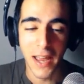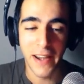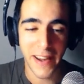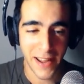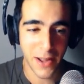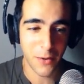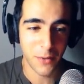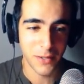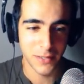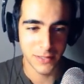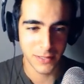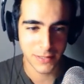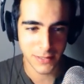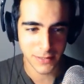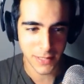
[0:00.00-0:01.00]
Now,
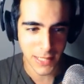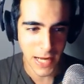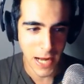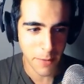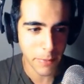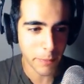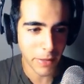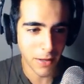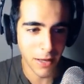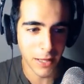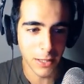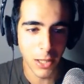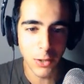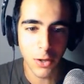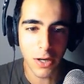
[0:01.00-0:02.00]
this is a game about
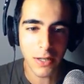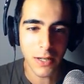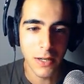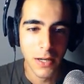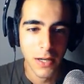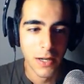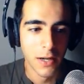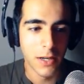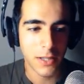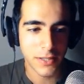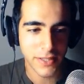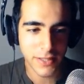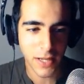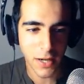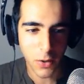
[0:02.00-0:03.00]
Eleanor, her
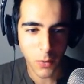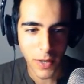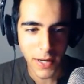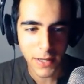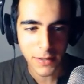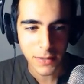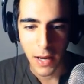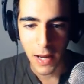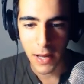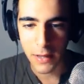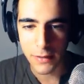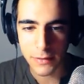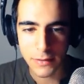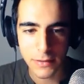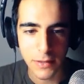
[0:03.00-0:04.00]
stairway,
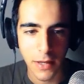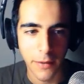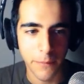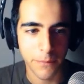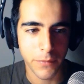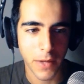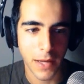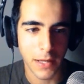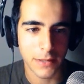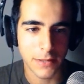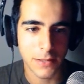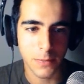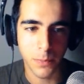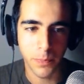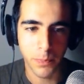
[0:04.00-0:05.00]
and
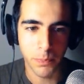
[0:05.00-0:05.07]
it's